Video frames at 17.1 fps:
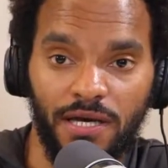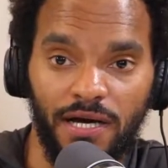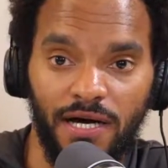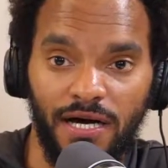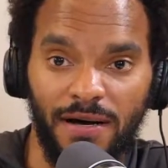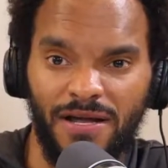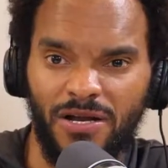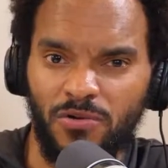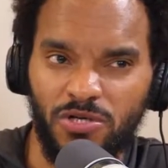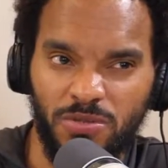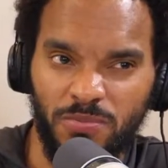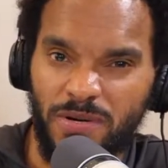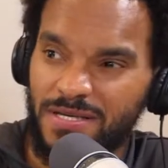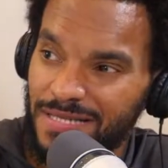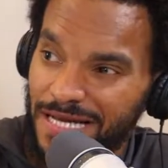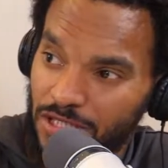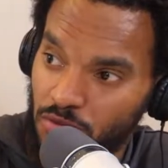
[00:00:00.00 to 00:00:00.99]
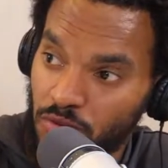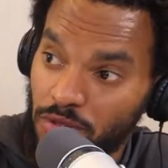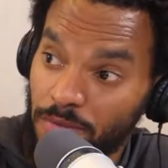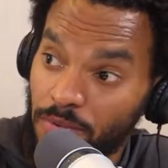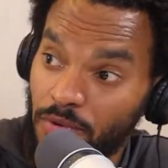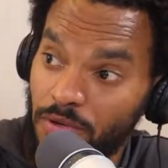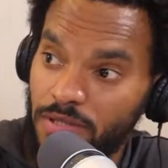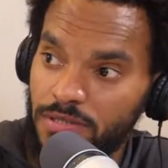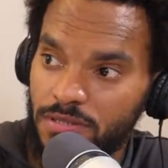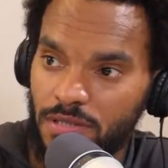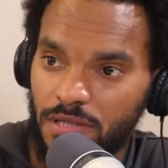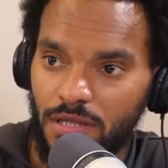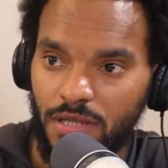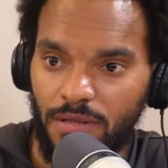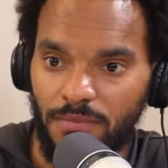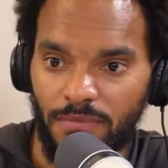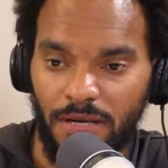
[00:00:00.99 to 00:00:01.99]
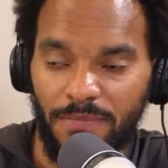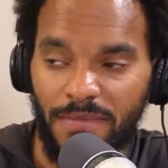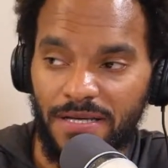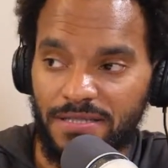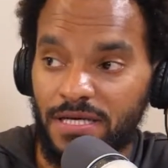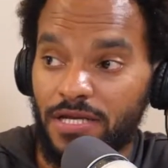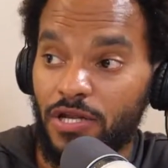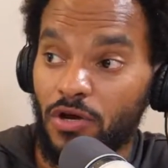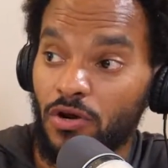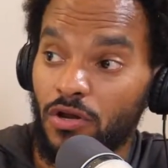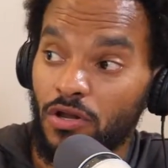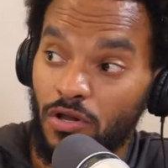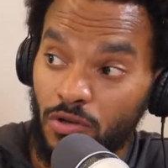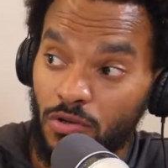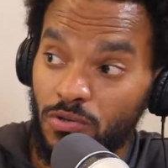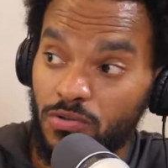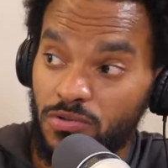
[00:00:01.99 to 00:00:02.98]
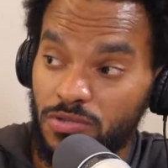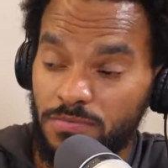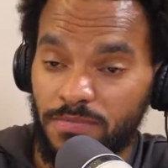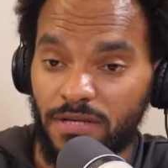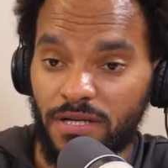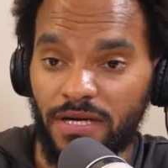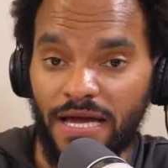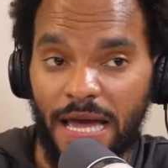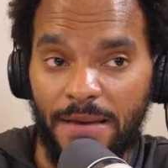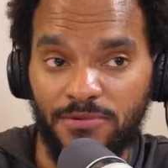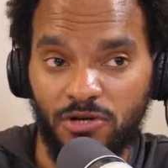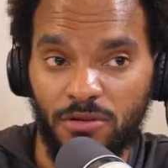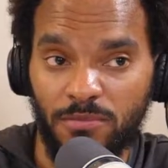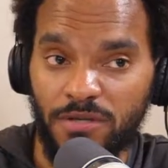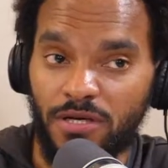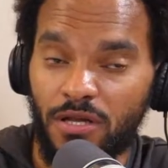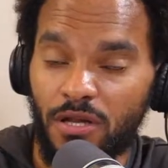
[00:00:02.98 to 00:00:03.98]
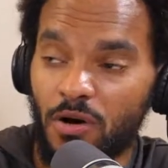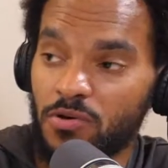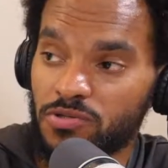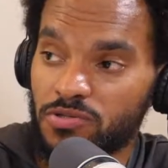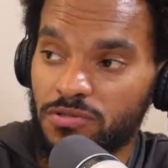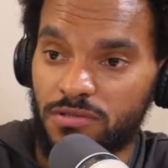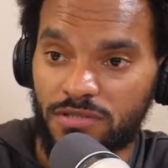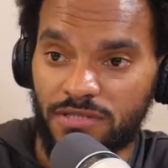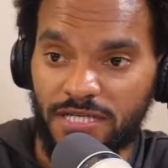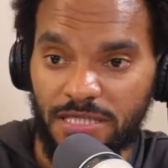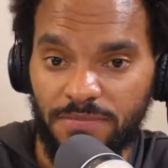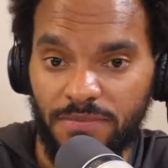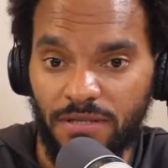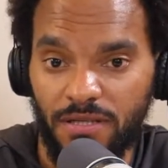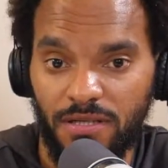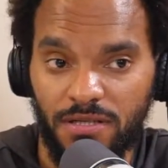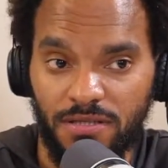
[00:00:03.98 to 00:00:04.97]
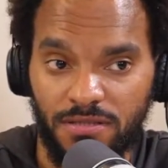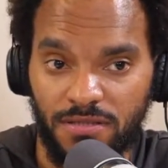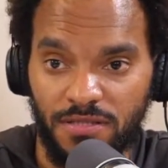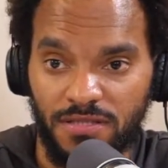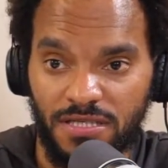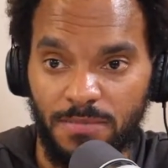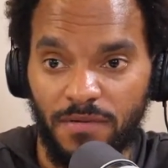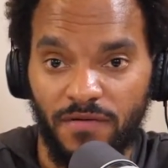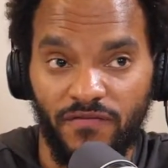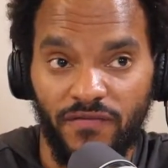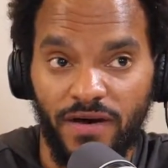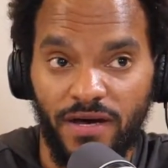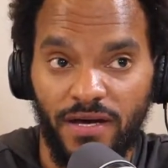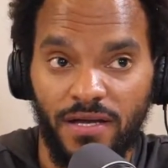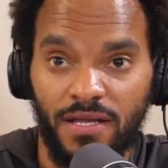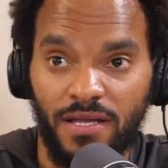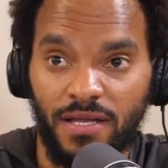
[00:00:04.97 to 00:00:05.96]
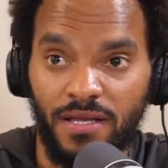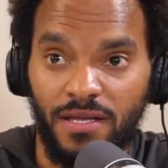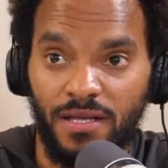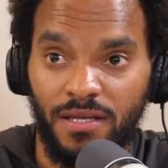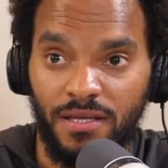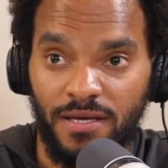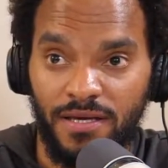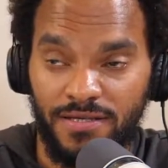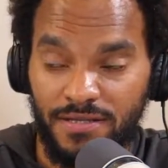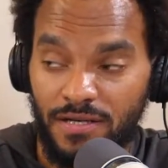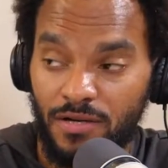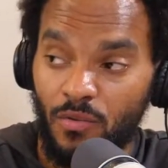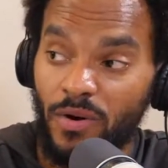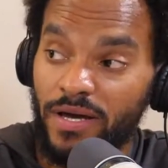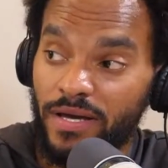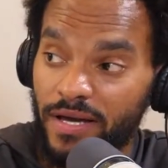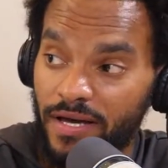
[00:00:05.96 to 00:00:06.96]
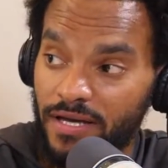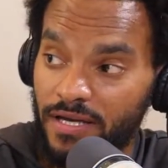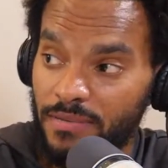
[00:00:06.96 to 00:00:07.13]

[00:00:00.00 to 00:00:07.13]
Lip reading: I know the spread's like 20 points, but I'm not saying they're going to lose. But the games are going to be closer just because of the simple fact it's an away game.